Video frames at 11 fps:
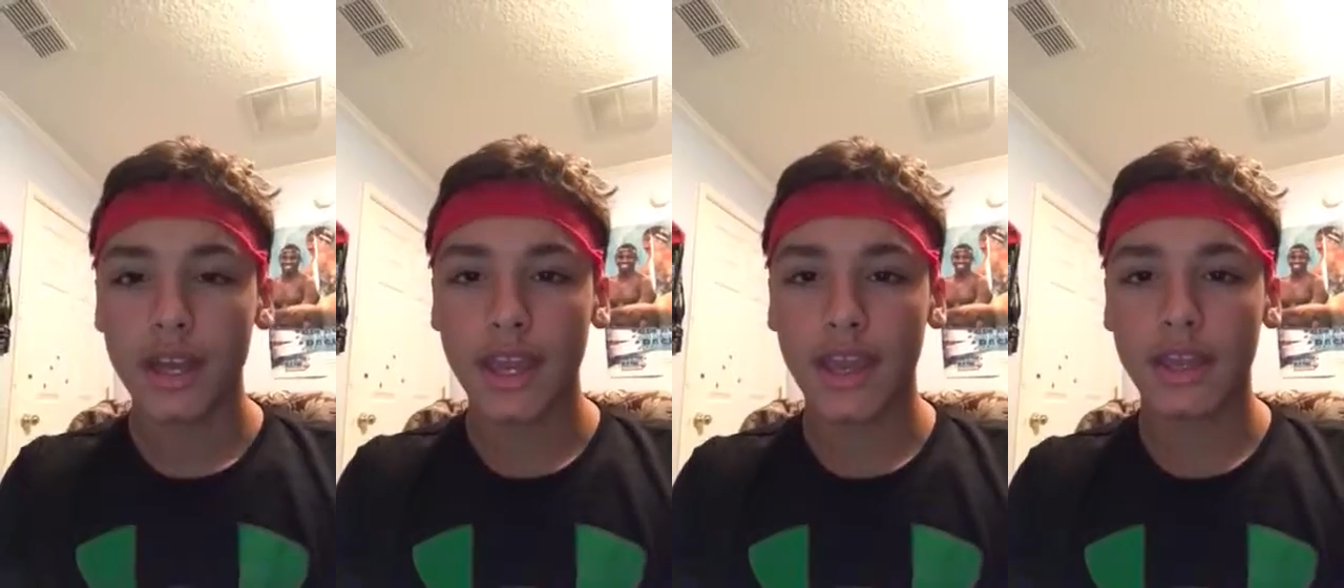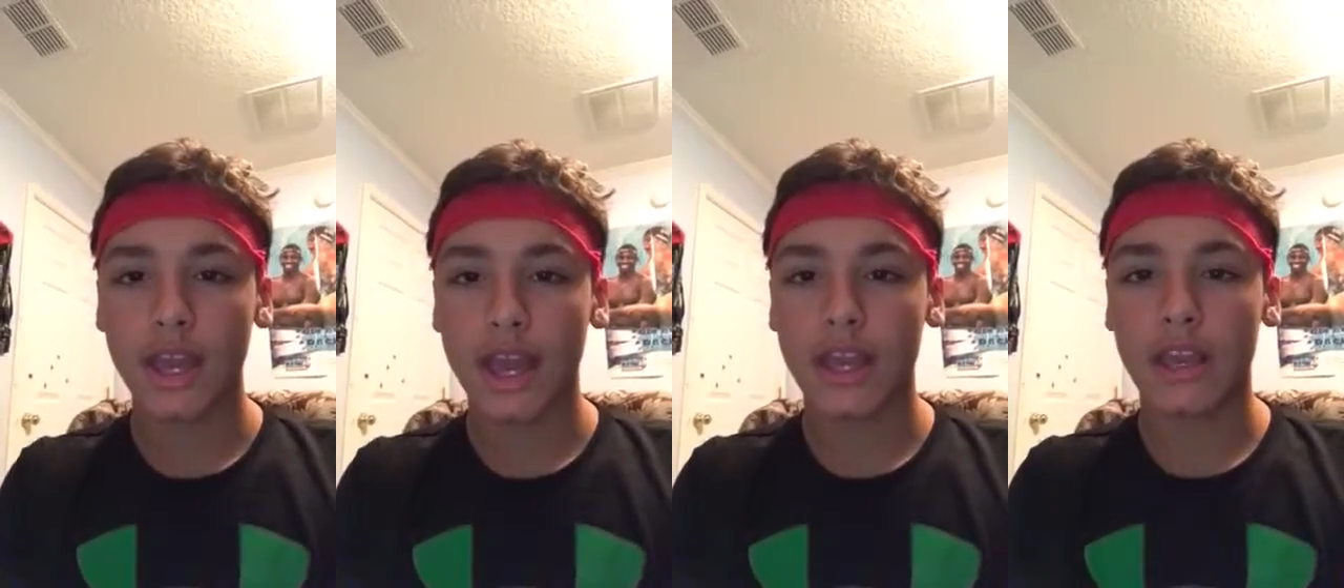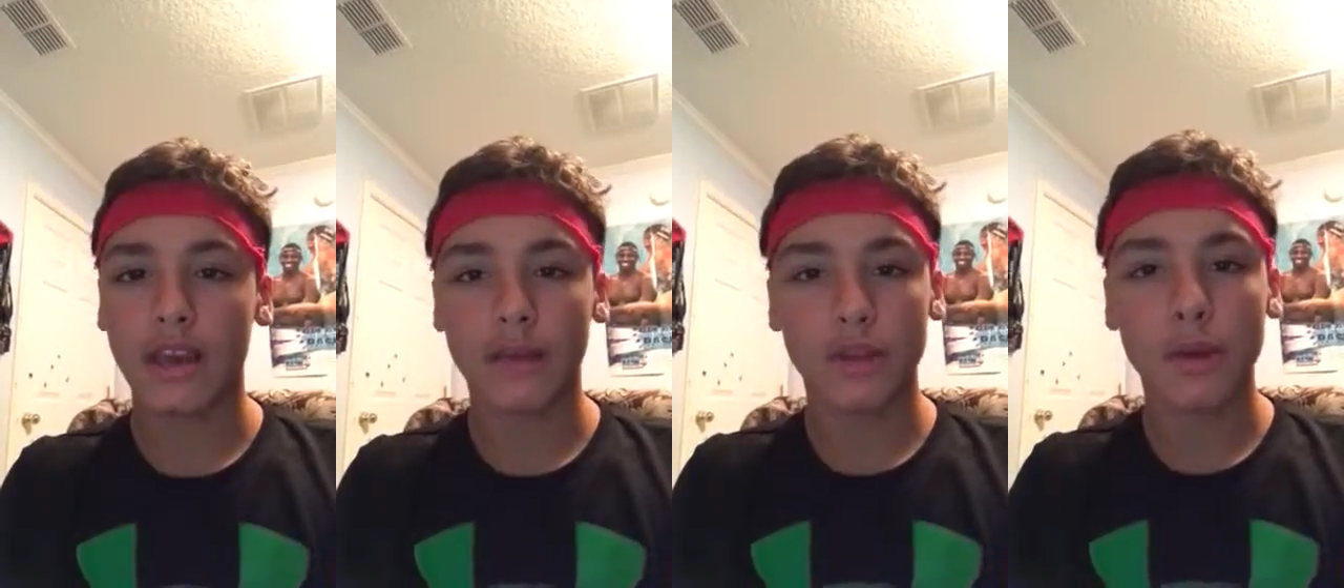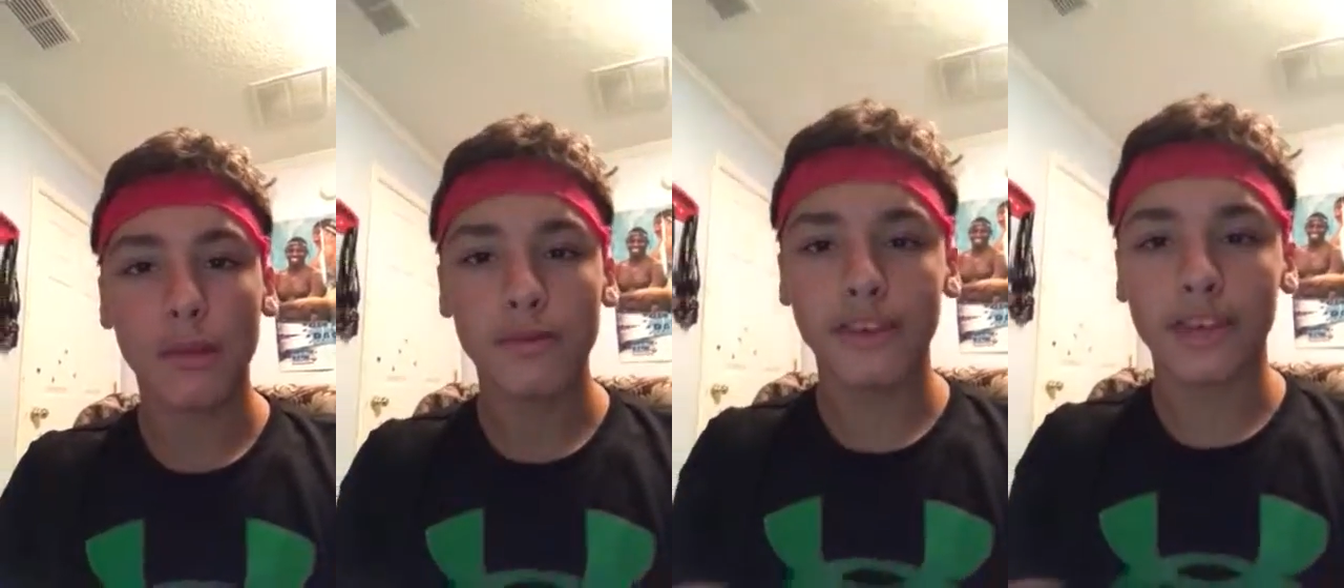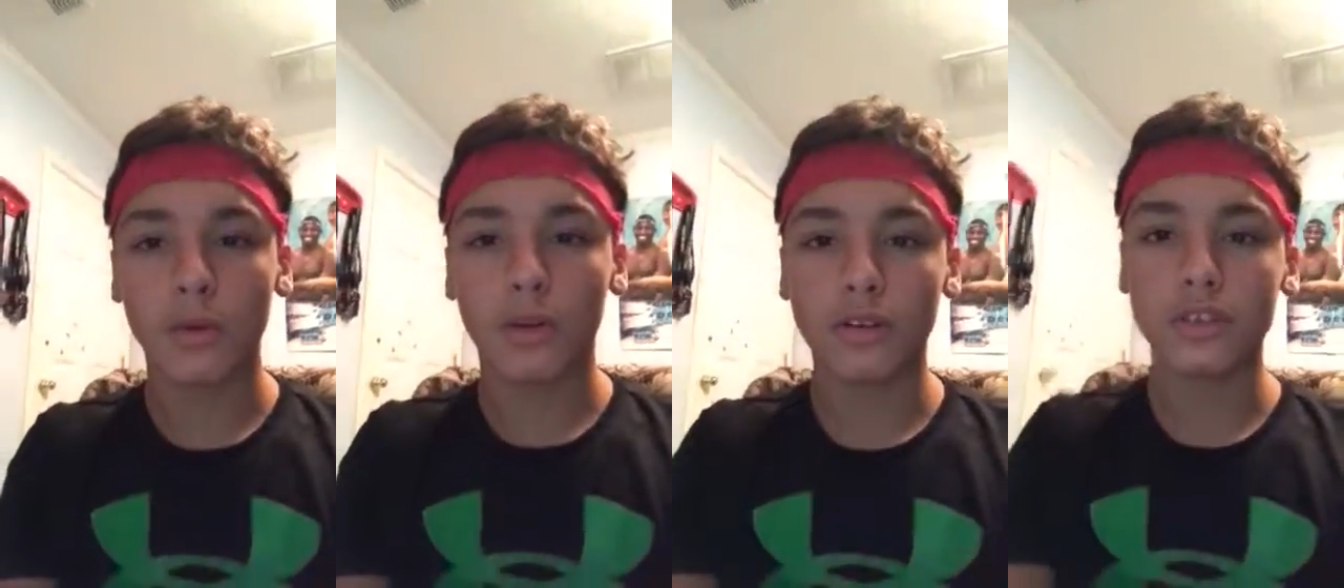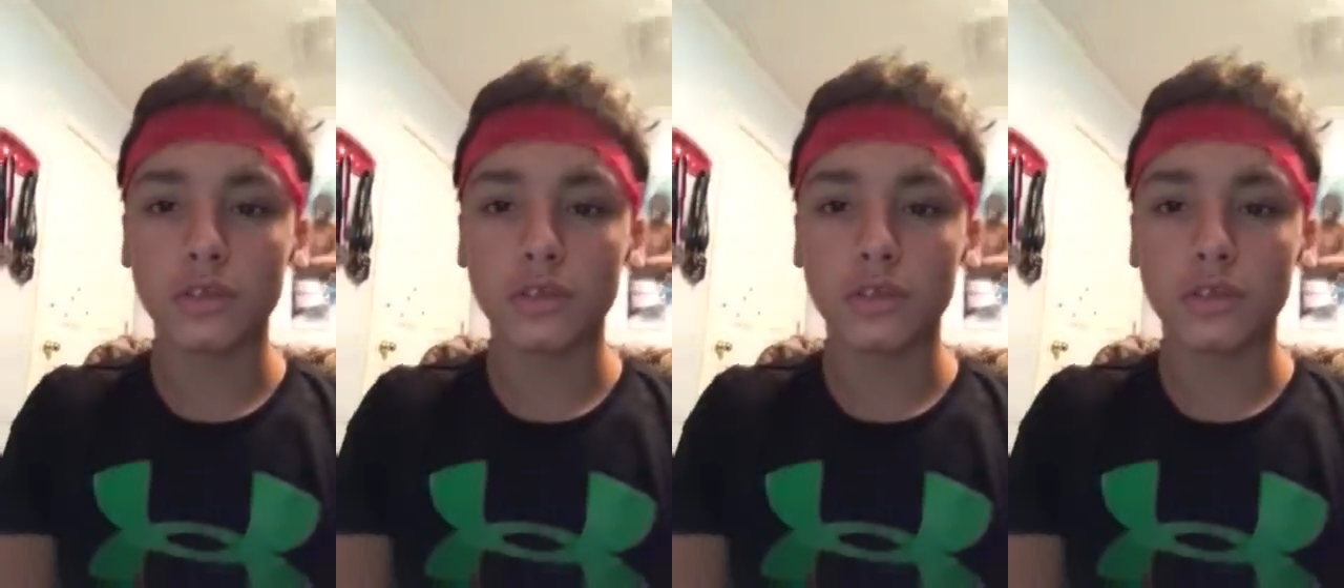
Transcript: And you're probably thinking, well,